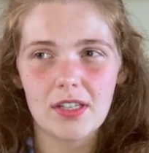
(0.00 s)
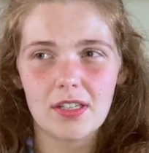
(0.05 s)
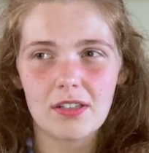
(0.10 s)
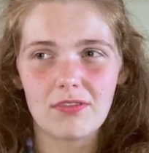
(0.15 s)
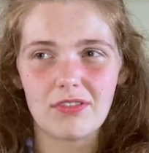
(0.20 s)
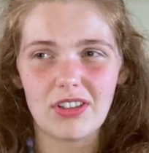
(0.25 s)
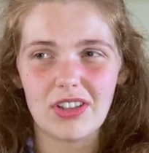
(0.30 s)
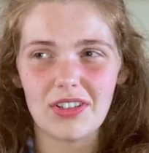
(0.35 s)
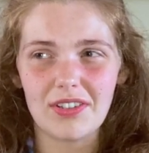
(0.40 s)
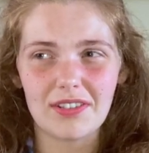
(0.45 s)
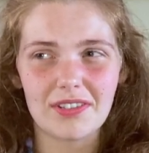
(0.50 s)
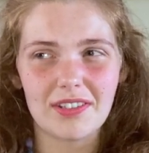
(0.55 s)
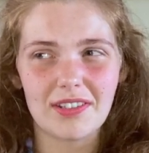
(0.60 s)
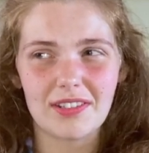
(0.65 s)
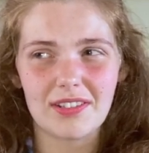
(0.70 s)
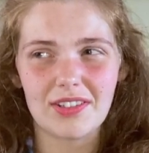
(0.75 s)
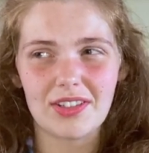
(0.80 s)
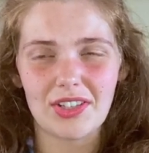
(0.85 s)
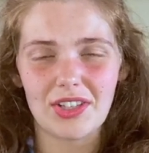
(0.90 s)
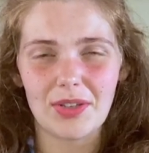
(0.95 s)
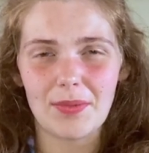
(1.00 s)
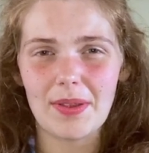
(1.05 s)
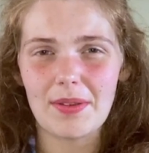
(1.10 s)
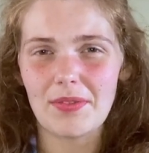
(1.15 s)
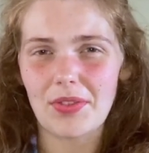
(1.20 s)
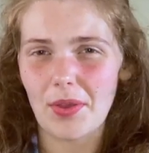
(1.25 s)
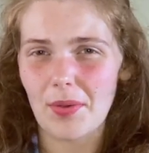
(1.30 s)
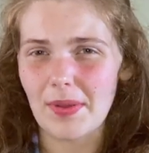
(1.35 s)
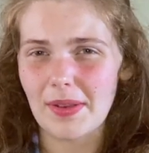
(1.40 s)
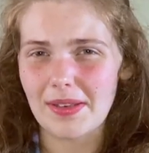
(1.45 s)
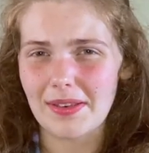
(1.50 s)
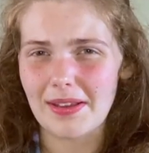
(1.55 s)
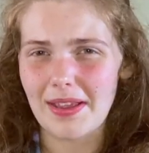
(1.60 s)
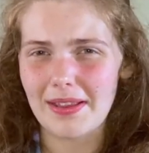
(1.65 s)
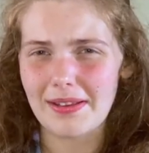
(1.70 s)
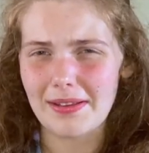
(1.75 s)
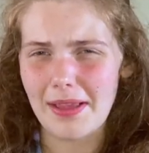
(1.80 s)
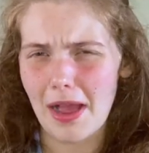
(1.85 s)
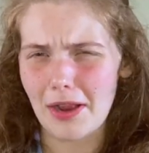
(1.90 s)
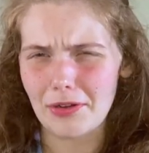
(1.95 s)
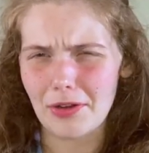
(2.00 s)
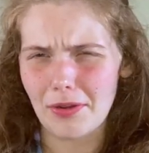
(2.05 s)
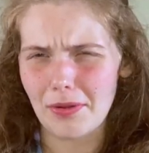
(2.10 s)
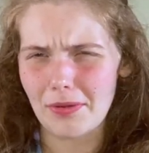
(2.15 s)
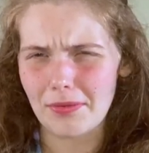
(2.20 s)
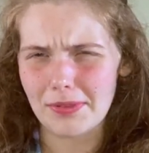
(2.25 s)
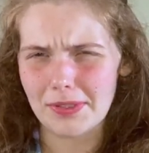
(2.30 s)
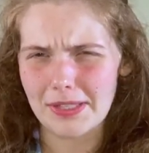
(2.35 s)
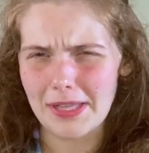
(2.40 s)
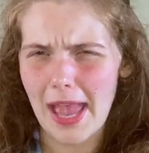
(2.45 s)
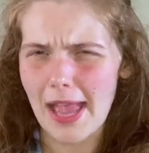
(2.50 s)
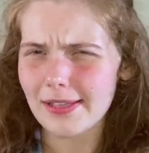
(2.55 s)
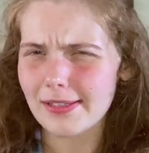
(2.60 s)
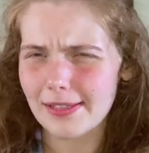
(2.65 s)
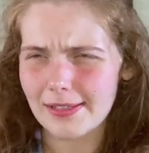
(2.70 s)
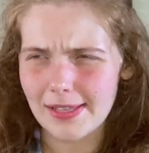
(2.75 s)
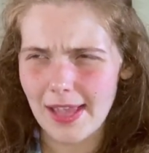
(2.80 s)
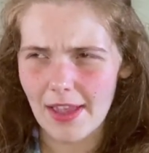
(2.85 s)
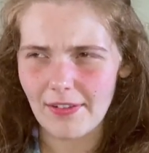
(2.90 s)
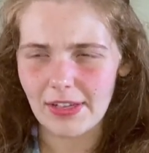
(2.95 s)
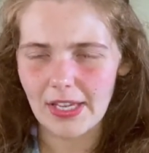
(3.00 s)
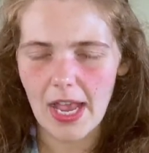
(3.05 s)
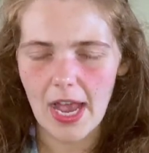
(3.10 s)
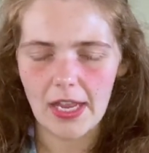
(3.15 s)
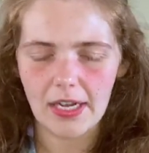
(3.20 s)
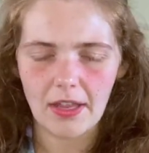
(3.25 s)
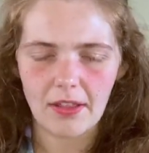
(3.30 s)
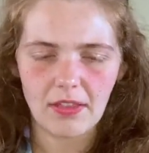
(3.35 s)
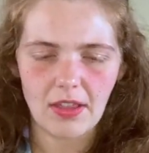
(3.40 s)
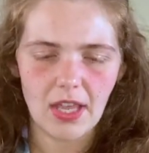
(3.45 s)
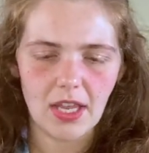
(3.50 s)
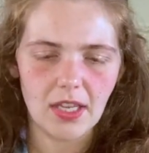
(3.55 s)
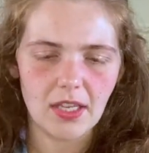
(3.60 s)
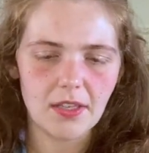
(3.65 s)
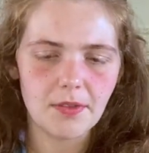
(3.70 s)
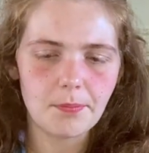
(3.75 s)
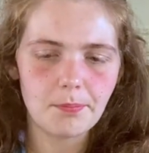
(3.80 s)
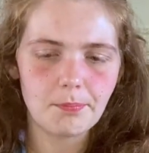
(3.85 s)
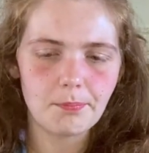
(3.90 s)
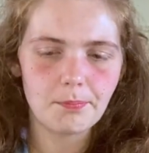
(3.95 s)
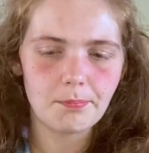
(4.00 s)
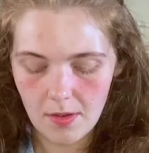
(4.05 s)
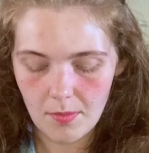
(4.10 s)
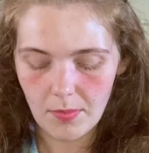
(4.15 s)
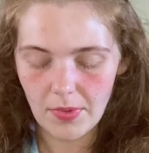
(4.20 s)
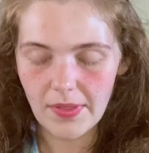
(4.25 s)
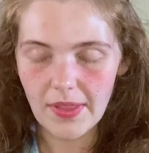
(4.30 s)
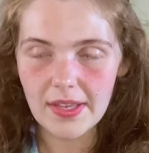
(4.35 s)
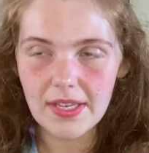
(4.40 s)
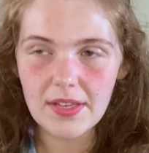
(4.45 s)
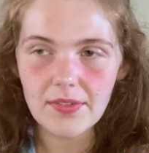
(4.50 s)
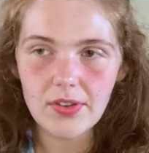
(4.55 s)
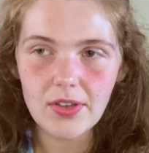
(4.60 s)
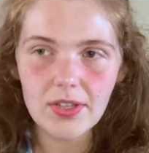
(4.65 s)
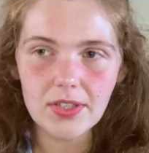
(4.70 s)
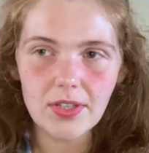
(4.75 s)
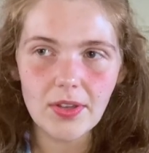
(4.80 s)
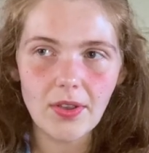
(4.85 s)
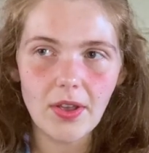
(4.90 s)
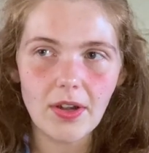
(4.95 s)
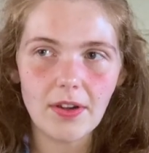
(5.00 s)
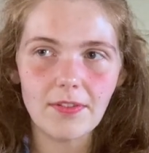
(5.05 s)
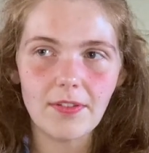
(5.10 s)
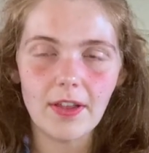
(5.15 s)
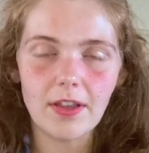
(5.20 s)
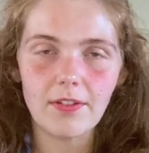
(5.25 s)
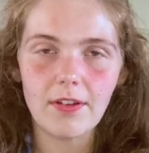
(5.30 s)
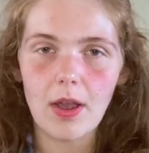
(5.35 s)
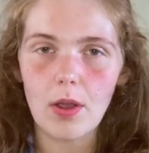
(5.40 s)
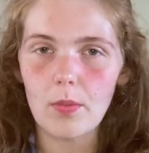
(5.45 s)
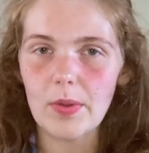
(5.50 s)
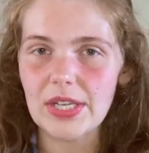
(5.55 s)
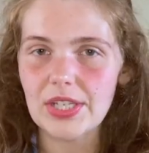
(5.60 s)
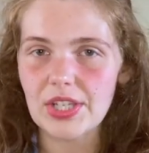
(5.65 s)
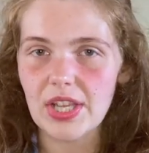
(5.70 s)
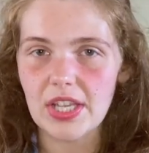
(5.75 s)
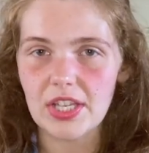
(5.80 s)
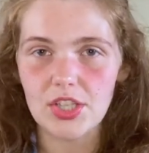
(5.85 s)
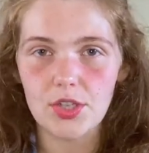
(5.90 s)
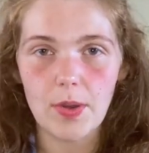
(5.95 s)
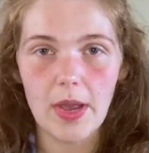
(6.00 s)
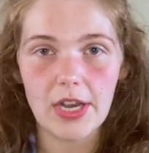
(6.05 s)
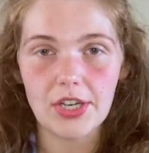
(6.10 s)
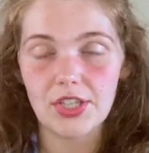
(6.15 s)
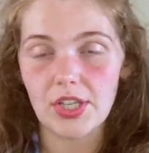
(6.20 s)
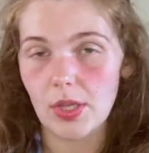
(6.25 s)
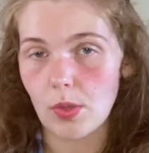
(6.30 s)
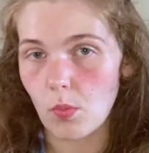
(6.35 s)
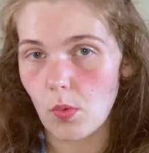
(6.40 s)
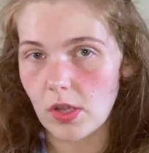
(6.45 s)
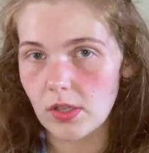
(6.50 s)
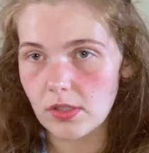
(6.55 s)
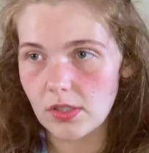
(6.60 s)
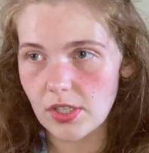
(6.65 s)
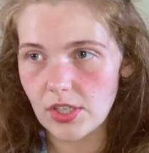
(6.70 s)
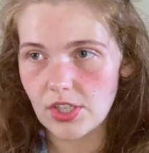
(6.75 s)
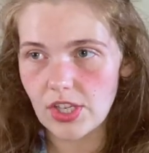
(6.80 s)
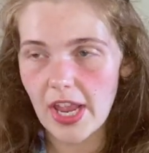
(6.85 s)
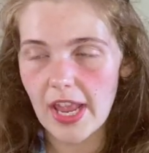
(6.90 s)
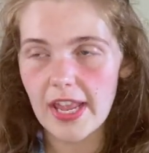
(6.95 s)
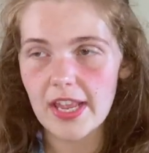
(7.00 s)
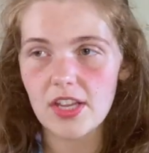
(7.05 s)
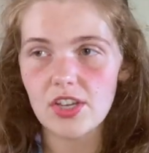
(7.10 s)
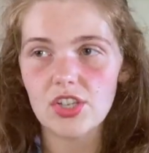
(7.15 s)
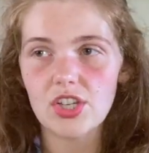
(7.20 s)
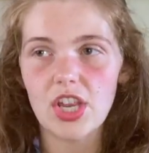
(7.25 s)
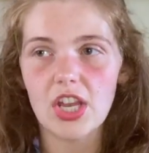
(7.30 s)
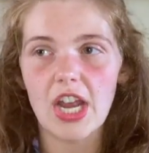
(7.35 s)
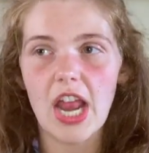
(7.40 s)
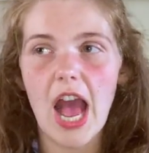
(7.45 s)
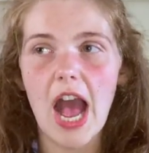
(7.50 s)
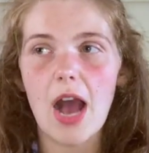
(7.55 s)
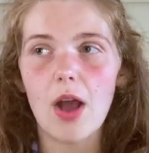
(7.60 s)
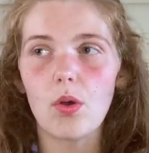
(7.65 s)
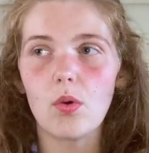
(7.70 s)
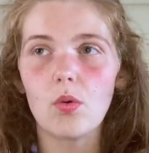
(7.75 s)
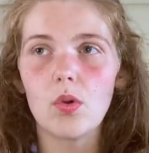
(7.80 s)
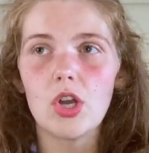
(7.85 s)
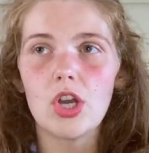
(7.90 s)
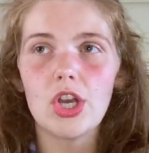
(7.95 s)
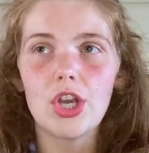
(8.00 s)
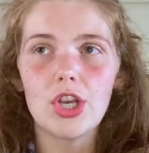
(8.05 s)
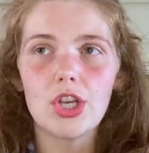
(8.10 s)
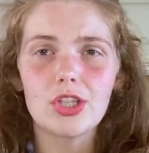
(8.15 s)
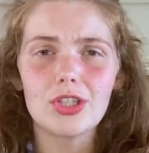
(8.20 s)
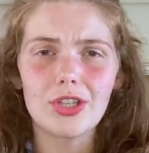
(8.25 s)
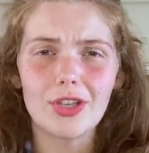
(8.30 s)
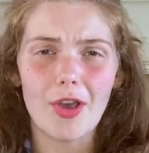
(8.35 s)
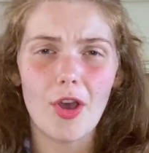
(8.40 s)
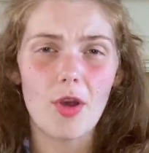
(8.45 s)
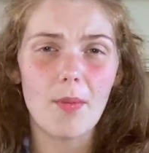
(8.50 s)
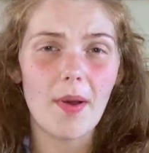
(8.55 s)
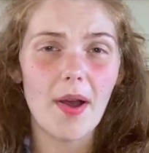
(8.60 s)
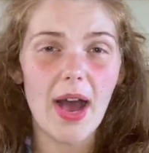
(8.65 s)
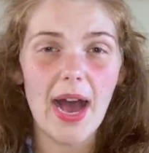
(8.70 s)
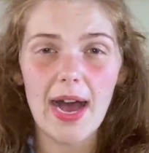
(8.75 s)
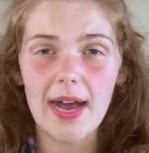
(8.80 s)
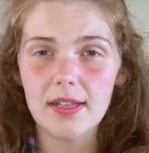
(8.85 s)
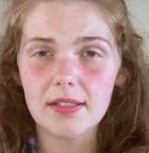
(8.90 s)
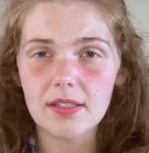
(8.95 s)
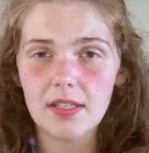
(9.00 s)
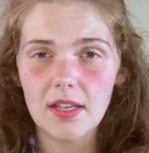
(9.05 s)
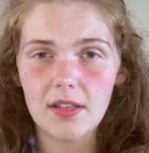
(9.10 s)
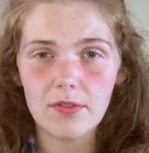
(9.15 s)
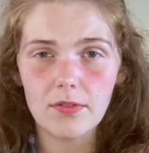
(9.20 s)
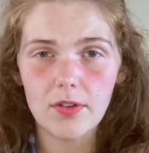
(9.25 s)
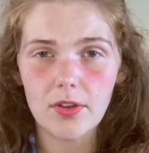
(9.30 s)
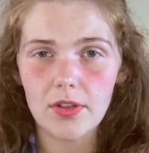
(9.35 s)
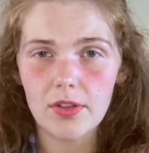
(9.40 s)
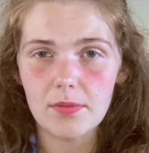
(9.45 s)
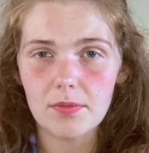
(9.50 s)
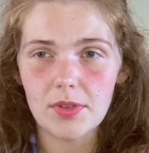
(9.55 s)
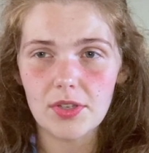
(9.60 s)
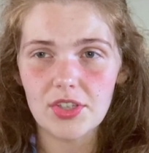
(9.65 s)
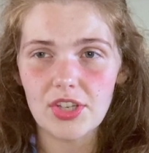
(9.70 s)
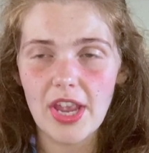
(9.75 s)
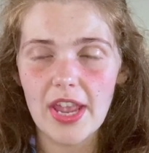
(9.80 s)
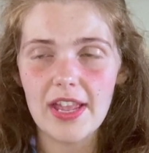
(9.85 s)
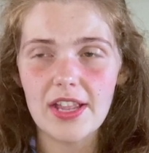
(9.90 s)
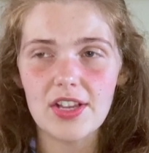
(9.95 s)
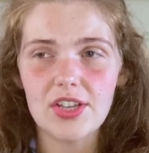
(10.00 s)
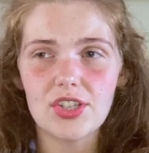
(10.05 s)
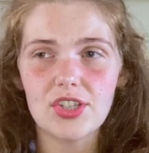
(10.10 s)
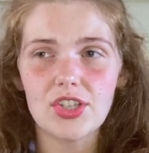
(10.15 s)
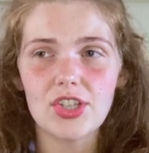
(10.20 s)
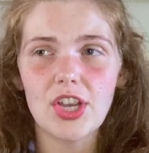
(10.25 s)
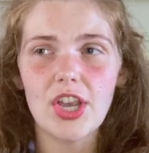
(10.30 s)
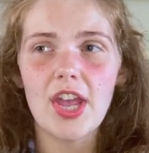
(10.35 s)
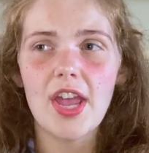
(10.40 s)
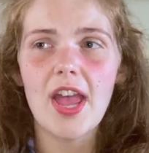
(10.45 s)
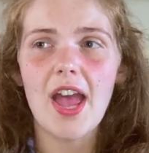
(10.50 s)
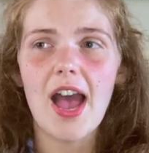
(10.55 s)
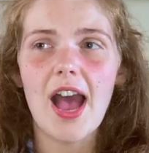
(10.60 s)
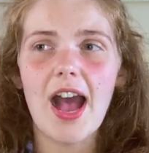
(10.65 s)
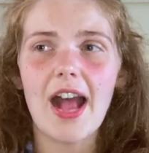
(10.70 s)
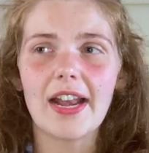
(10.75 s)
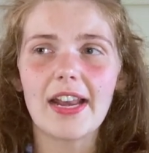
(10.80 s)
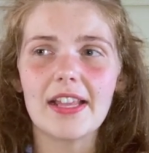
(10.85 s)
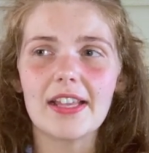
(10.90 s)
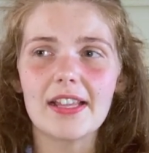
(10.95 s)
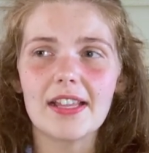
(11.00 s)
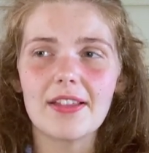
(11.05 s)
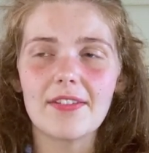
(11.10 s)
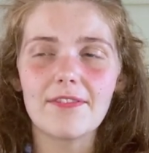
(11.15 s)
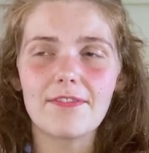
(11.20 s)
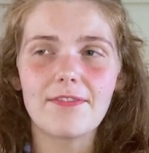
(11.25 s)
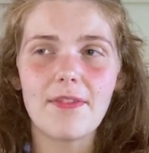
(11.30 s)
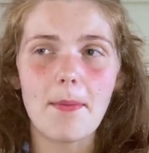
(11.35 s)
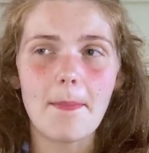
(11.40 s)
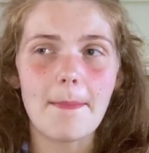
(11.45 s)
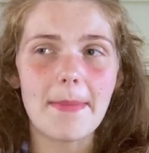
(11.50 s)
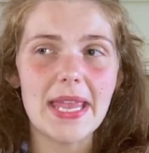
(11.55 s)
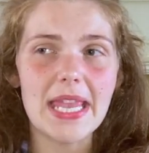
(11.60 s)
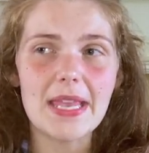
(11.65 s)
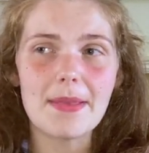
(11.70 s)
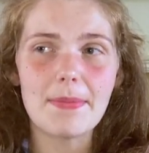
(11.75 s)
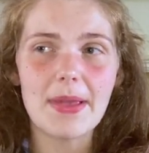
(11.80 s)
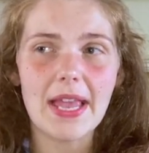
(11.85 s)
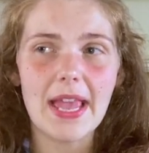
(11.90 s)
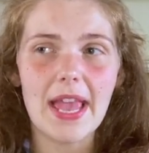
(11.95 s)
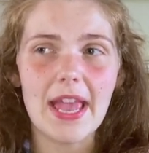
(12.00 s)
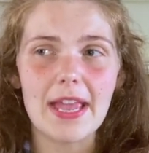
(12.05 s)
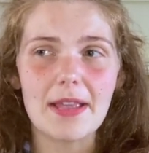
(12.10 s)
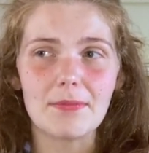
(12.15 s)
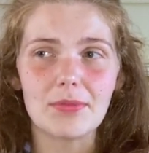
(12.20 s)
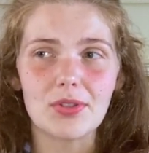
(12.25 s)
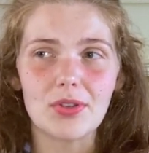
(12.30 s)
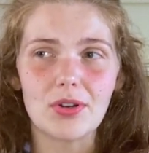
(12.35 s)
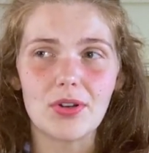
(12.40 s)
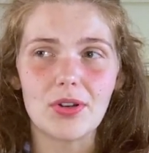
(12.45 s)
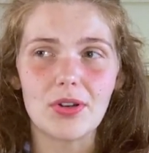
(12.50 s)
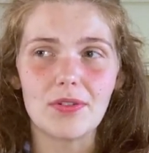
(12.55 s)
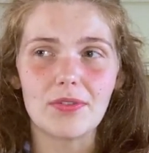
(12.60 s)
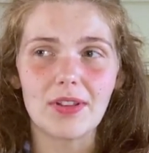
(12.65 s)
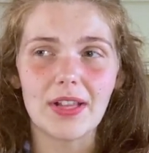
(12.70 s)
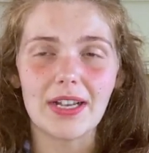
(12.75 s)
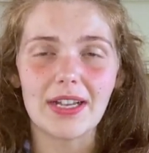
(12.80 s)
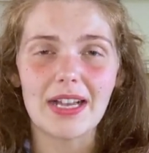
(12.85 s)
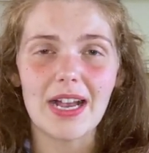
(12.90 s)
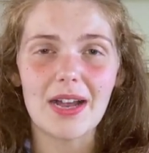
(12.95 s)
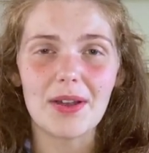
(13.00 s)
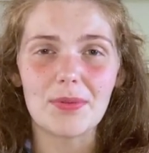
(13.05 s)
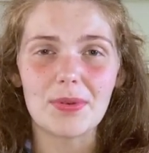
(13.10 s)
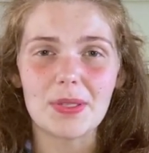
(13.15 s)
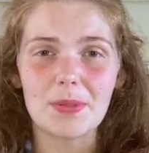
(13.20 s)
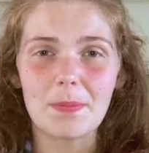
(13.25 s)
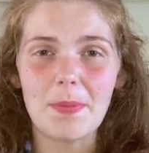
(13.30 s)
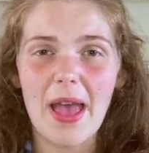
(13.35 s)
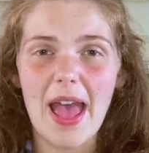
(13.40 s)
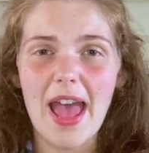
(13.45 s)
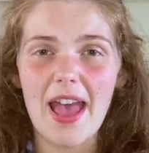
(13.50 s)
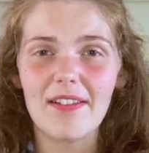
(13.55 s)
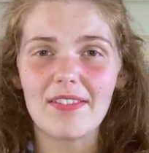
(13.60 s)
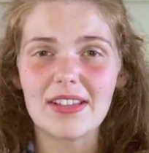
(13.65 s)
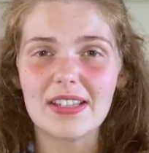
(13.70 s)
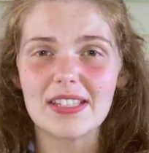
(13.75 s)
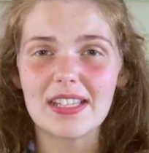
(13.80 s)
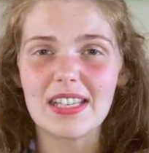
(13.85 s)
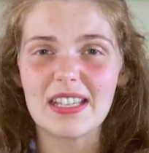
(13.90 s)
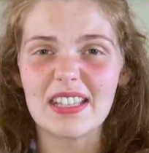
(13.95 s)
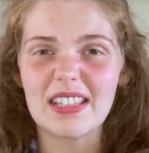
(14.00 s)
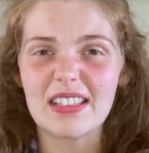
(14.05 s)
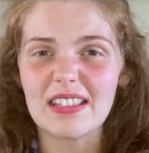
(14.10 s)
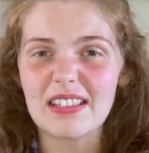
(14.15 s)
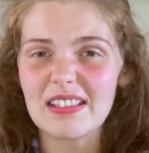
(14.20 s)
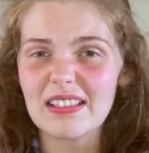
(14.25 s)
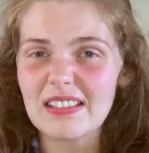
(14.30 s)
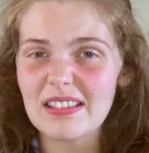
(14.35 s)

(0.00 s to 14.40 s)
reluctant to do, even though it, I knew it was necessary kind of thing. But then you've also got to figure out which things you actually want to change and how to go about asking for them to change. And it, for me, became sort of like I was parenting,